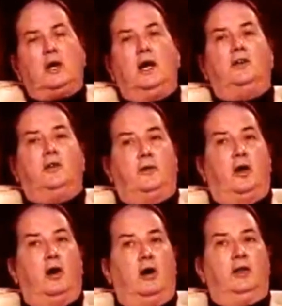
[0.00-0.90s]
are two kinds of
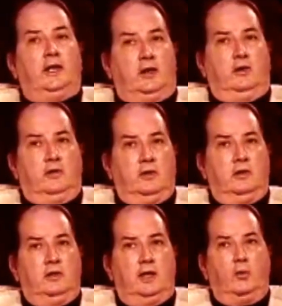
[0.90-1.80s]
law on the earth
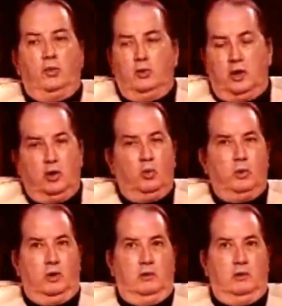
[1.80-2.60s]
that rule the whole